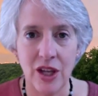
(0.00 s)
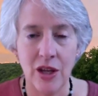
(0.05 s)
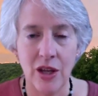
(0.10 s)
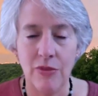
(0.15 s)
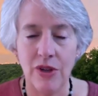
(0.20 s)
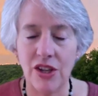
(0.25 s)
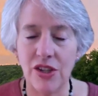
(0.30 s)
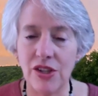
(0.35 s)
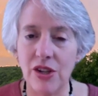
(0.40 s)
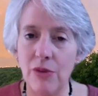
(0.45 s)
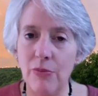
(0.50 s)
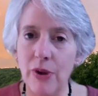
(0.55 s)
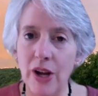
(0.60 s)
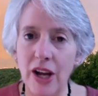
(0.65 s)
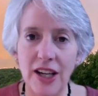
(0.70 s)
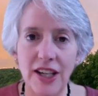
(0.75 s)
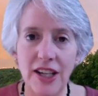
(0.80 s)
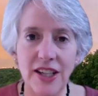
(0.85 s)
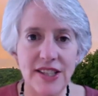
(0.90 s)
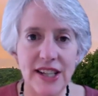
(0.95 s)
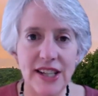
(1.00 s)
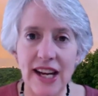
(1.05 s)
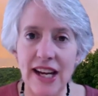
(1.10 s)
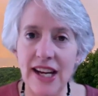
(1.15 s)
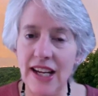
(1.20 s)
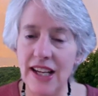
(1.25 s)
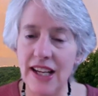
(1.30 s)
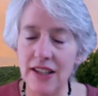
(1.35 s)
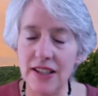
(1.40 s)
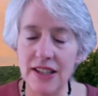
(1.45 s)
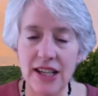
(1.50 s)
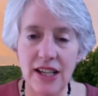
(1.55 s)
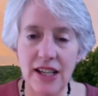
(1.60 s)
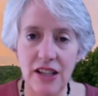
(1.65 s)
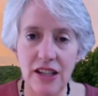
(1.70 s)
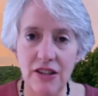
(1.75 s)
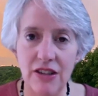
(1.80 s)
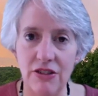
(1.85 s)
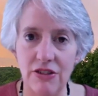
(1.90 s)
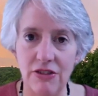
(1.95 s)
Because our bodies can't
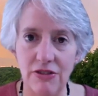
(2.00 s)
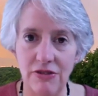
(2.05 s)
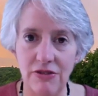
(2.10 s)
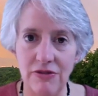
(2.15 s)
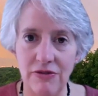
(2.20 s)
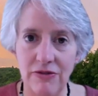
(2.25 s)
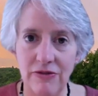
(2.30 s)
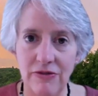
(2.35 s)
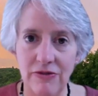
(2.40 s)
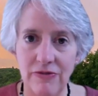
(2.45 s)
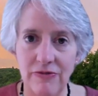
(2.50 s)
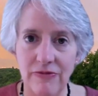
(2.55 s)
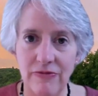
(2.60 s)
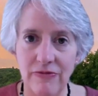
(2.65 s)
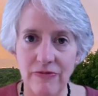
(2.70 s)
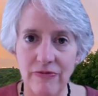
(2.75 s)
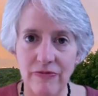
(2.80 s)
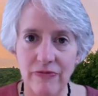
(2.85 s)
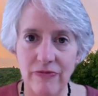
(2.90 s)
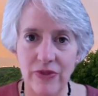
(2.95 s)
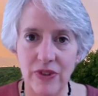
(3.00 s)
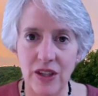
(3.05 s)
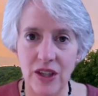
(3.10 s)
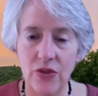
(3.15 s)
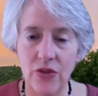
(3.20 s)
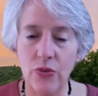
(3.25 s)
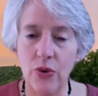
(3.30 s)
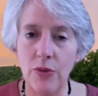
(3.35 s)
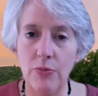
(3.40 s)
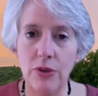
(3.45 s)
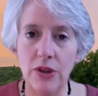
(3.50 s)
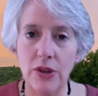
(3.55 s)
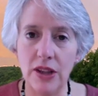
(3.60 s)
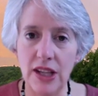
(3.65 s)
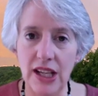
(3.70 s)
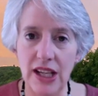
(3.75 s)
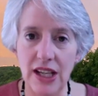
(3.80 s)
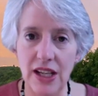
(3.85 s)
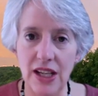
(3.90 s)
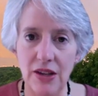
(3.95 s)
heal if we
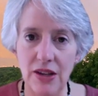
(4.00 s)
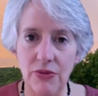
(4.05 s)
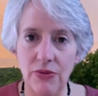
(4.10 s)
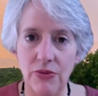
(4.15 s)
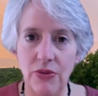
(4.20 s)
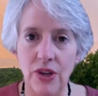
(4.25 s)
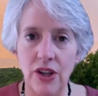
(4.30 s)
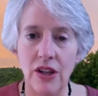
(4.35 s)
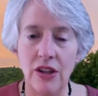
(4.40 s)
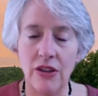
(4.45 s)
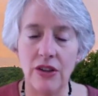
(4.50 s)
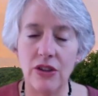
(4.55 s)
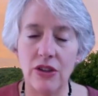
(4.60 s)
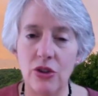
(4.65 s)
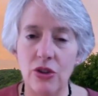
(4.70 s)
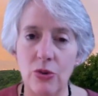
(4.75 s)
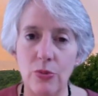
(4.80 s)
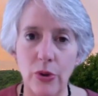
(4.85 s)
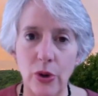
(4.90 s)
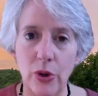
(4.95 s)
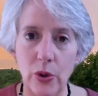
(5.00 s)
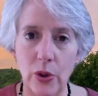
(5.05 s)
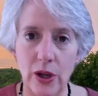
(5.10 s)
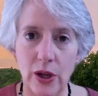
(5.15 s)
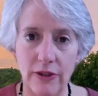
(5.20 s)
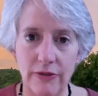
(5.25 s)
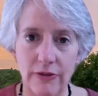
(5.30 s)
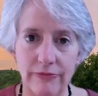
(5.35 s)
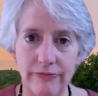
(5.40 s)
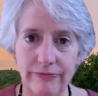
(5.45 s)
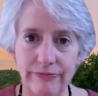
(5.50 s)
believe that they're broken.